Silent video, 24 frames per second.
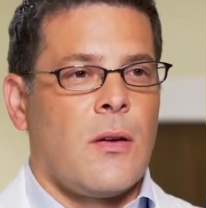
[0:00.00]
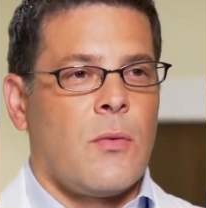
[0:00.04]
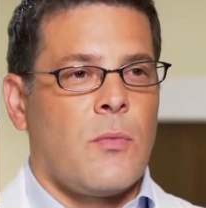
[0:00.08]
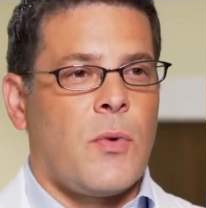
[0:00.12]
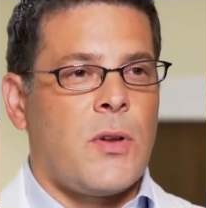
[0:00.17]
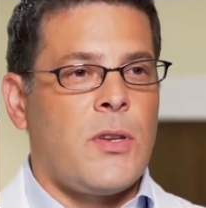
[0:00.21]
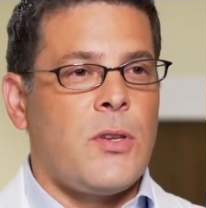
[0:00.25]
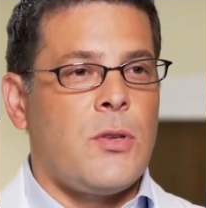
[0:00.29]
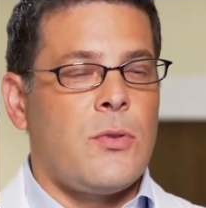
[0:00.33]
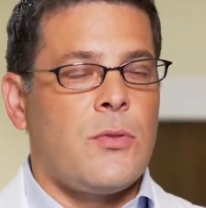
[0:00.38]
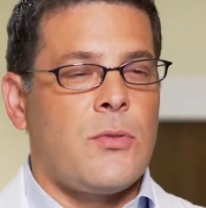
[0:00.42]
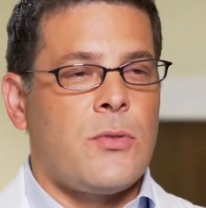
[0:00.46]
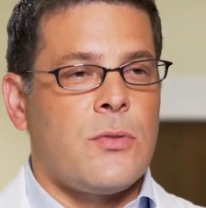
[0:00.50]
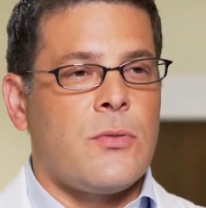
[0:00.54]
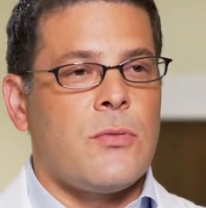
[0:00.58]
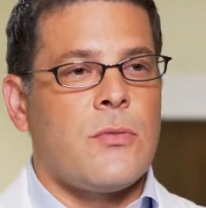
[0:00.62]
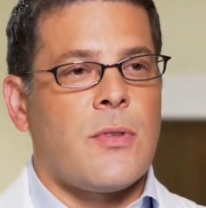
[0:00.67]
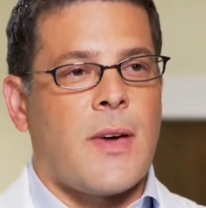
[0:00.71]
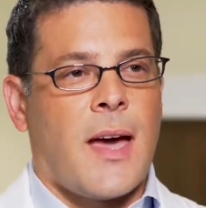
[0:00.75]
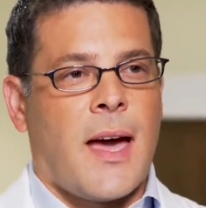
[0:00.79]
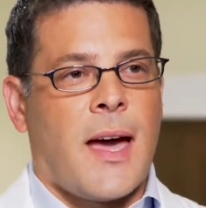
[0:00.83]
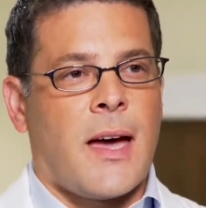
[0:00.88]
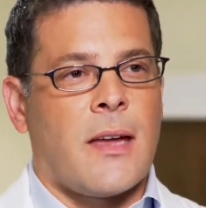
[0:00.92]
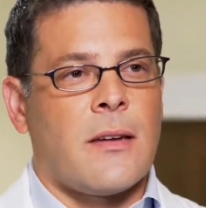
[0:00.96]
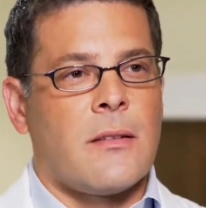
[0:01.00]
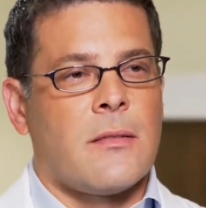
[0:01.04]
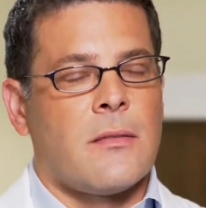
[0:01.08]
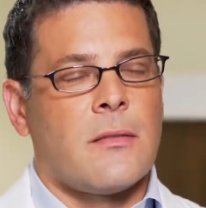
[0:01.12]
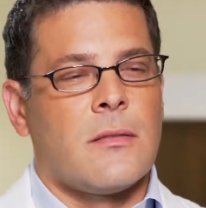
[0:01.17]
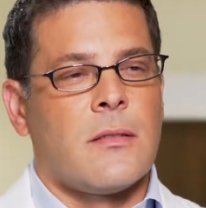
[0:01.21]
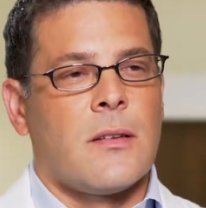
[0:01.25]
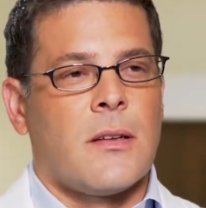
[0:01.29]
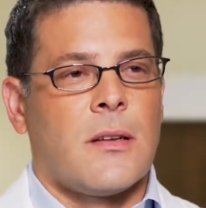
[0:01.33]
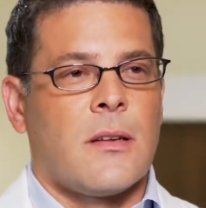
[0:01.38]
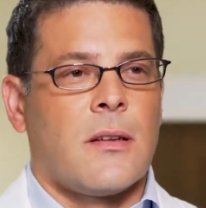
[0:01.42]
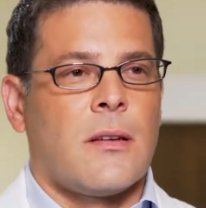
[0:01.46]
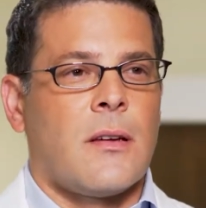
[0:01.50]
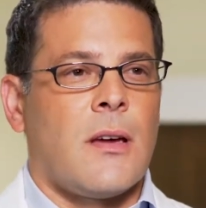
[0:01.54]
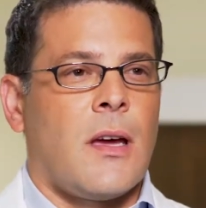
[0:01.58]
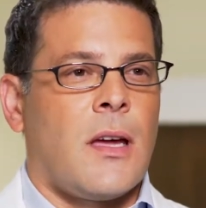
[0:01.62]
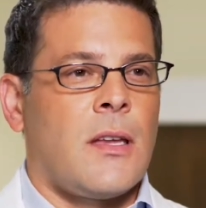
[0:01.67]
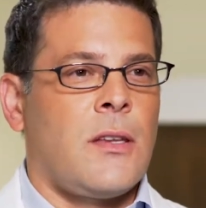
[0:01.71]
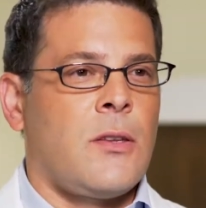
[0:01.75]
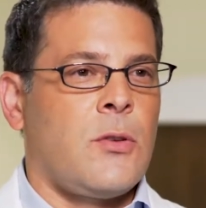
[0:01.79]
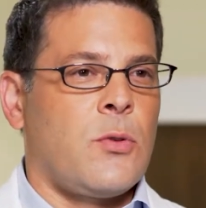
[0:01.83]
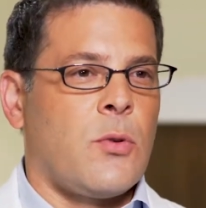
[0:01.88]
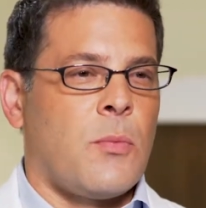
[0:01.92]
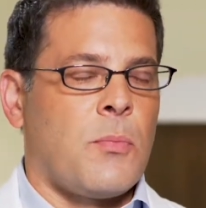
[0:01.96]
When you do that,
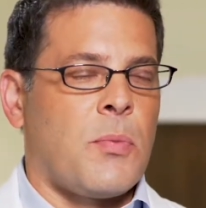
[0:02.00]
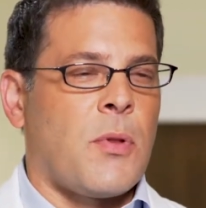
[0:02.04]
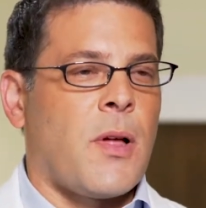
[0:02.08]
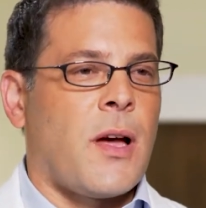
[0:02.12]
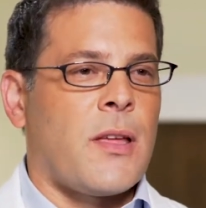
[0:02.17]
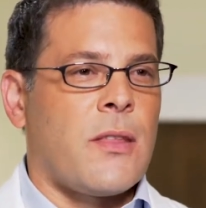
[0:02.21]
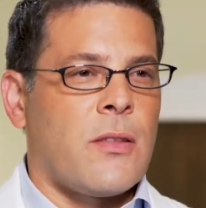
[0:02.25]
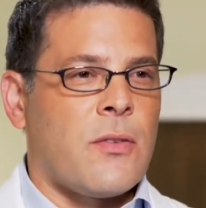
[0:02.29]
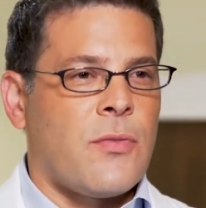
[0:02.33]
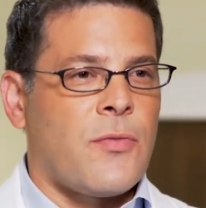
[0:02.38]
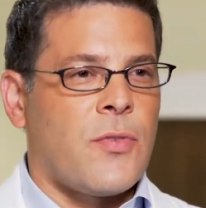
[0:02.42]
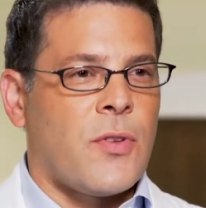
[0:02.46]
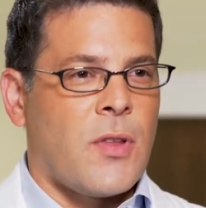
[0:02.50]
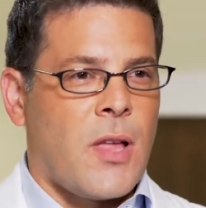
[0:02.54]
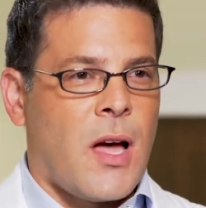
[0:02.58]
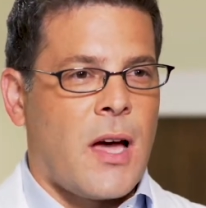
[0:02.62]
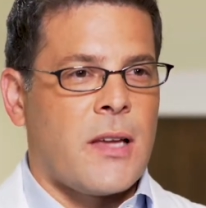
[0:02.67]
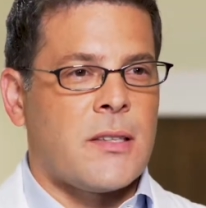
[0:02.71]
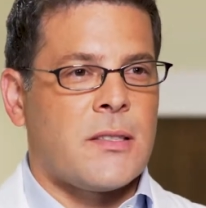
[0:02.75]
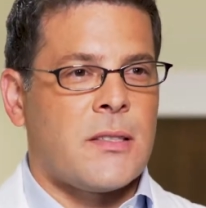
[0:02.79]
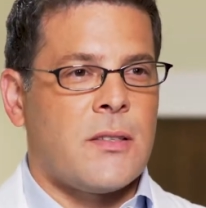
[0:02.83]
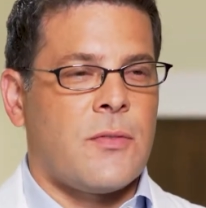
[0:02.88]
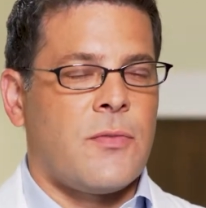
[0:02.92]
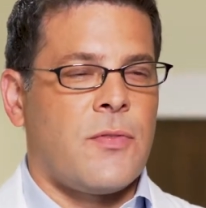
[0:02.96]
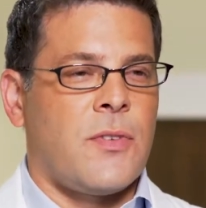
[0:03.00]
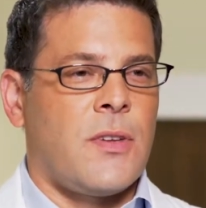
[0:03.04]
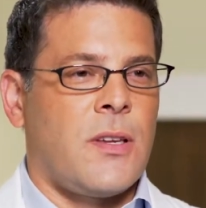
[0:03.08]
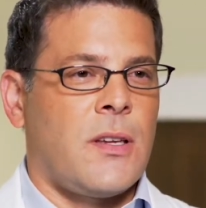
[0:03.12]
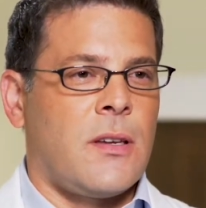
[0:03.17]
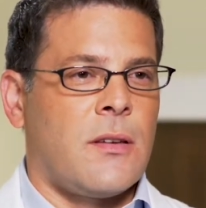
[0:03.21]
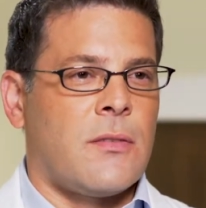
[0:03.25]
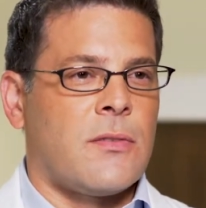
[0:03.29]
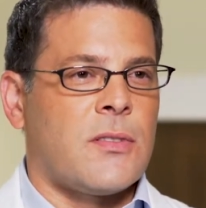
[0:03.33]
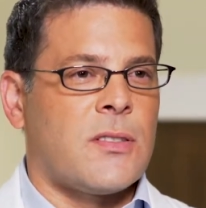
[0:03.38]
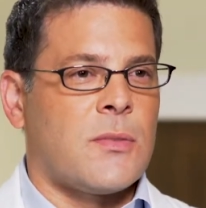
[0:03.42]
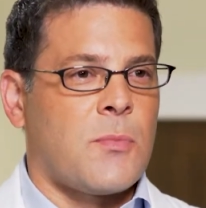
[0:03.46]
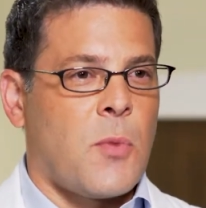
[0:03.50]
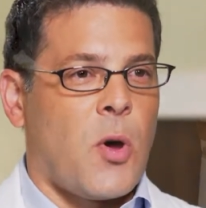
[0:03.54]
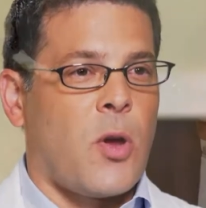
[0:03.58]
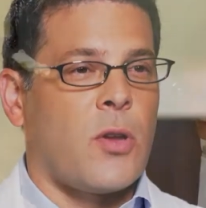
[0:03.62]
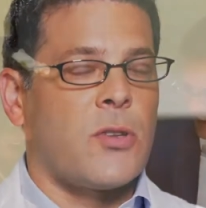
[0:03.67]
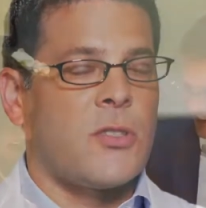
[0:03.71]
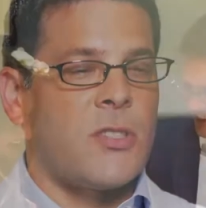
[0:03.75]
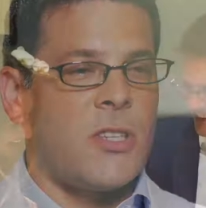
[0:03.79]
and you apply the philosophy of small